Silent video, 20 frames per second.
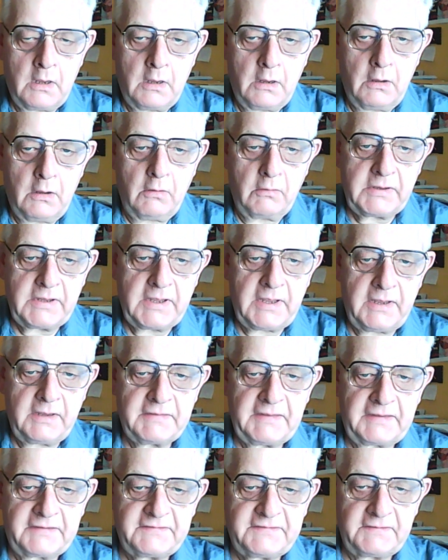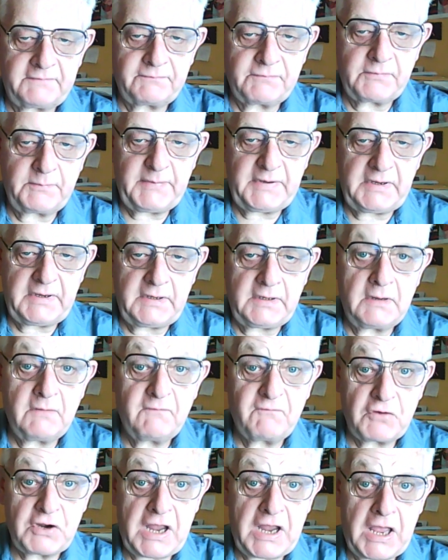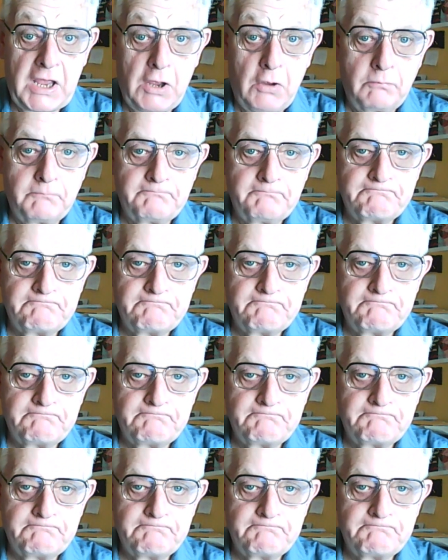Okay, that's it for me for now.